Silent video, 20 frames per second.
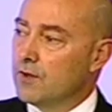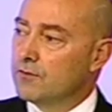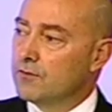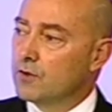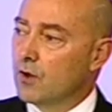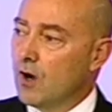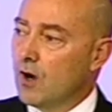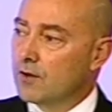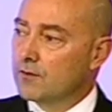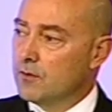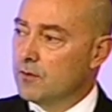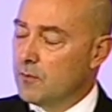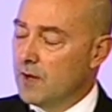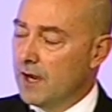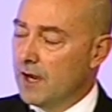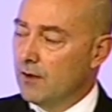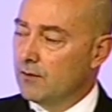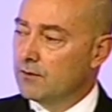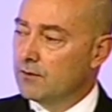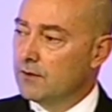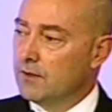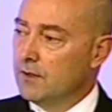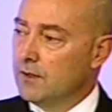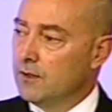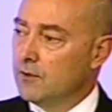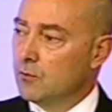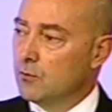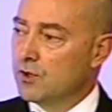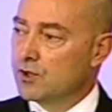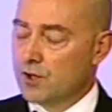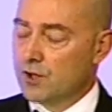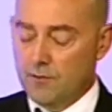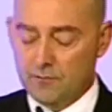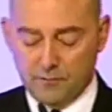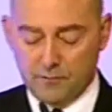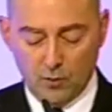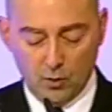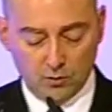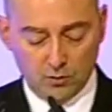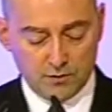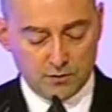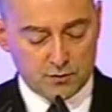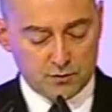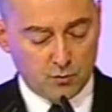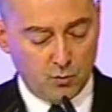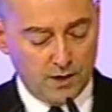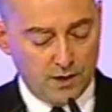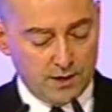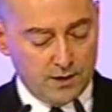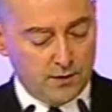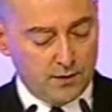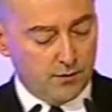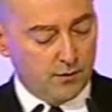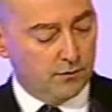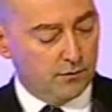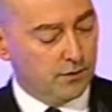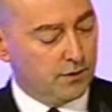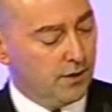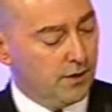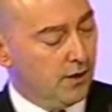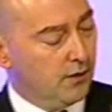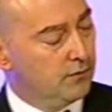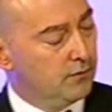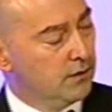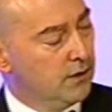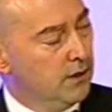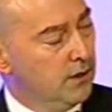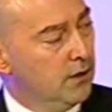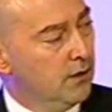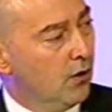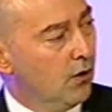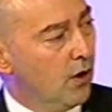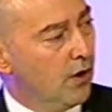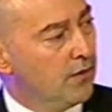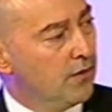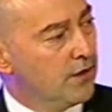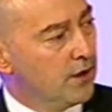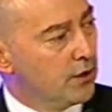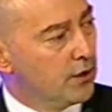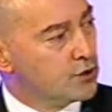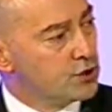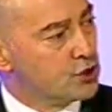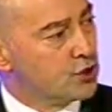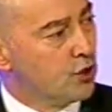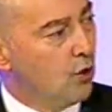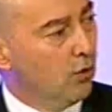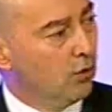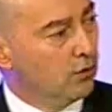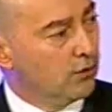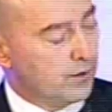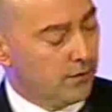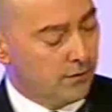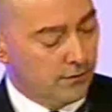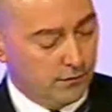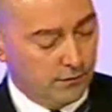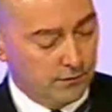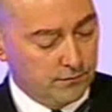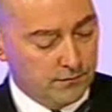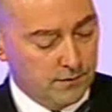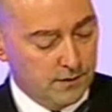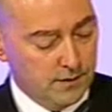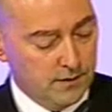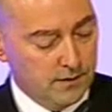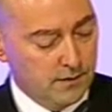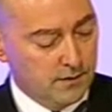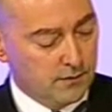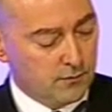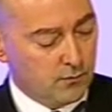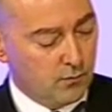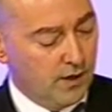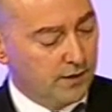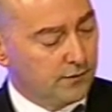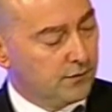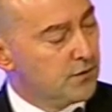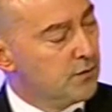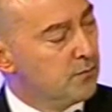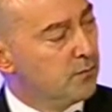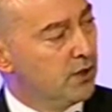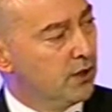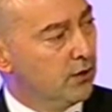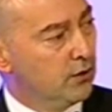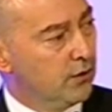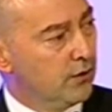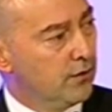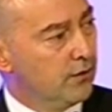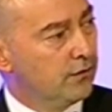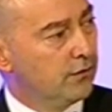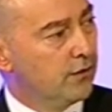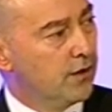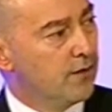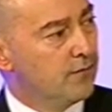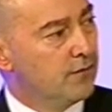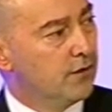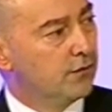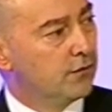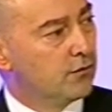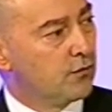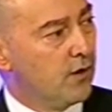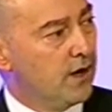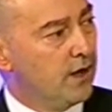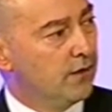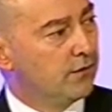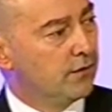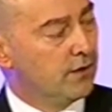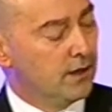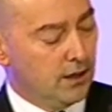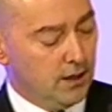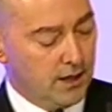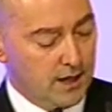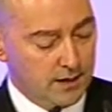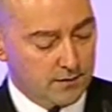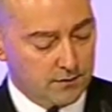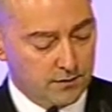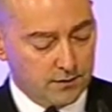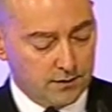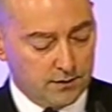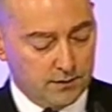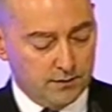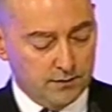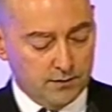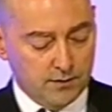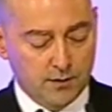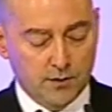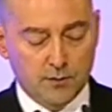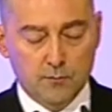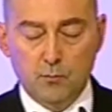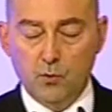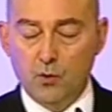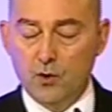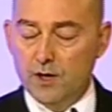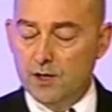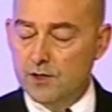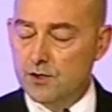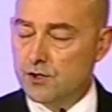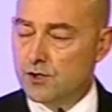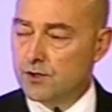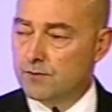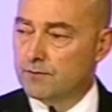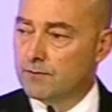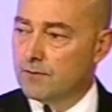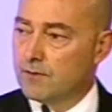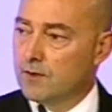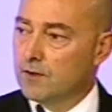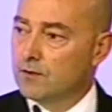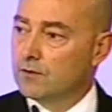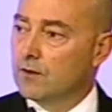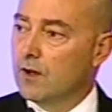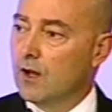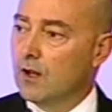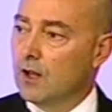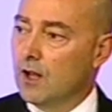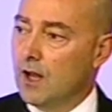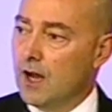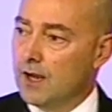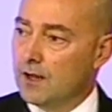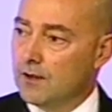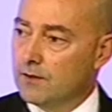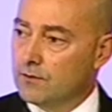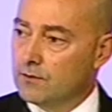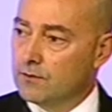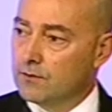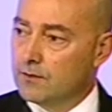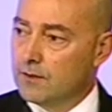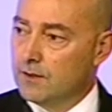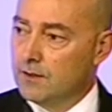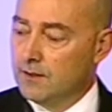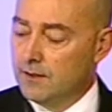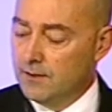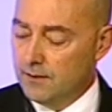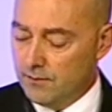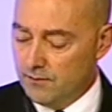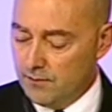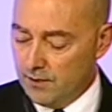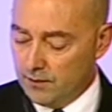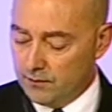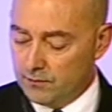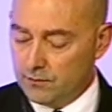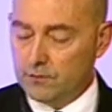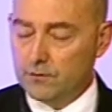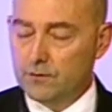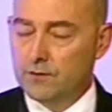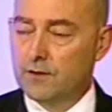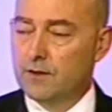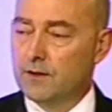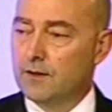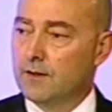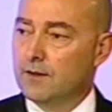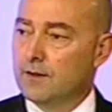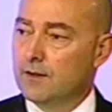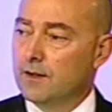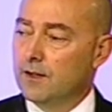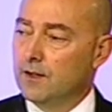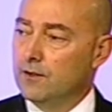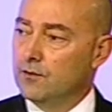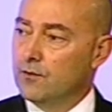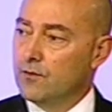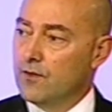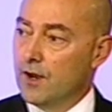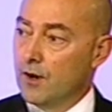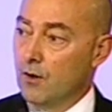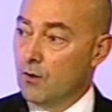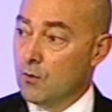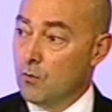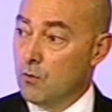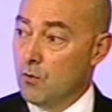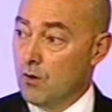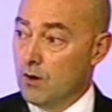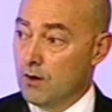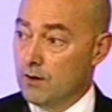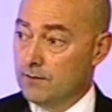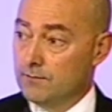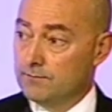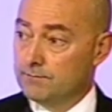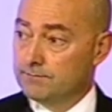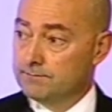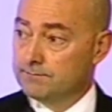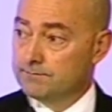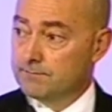we have talked about, which unfolded 20 years ago. On their shoulders rest the pillars of this transatlantic bridge, this alliance. This is their award.